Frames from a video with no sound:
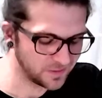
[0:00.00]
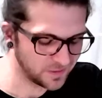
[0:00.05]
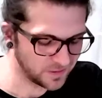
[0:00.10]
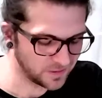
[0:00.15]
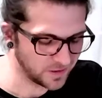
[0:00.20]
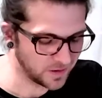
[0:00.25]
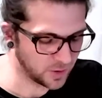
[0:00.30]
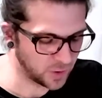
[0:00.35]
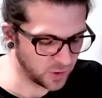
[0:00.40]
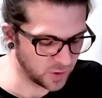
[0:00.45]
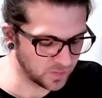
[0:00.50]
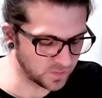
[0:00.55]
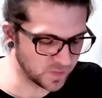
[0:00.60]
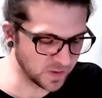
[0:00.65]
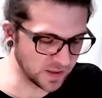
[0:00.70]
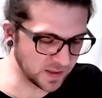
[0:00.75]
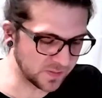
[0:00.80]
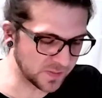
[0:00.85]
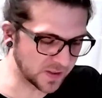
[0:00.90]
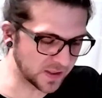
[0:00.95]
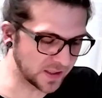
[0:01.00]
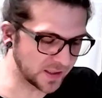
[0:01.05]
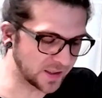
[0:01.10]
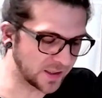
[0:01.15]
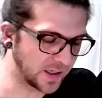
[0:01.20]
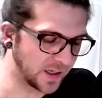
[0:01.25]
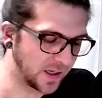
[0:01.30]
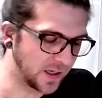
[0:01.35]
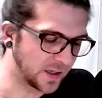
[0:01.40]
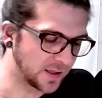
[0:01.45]
Well, it could be, but
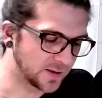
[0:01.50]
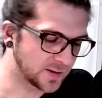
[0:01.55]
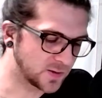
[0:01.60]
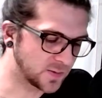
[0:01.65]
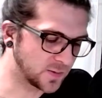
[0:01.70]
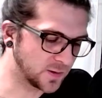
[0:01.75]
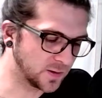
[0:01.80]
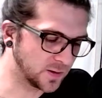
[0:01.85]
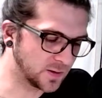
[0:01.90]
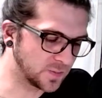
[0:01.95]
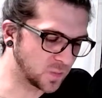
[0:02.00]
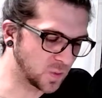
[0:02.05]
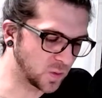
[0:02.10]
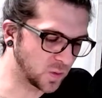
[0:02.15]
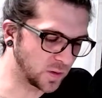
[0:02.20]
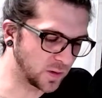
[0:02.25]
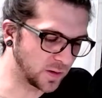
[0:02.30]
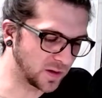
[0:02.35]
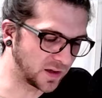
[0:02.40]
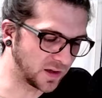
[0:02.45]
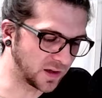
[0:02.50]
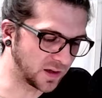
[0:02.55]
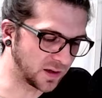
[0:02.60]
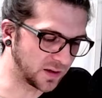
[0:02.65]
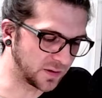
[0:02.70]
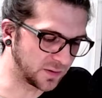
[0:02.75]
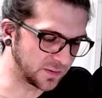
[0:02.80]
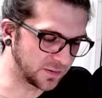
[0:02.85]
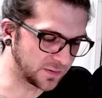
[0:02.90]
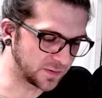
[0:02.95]
it it's really more
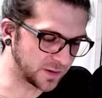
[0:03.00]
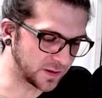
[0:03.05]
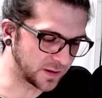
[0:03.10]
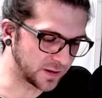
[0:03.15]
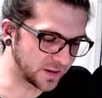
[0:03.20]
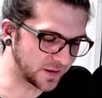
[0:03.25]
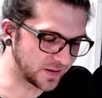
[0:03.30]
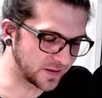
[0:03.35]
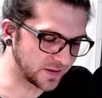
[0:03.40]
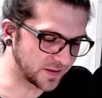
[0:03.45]
of uh,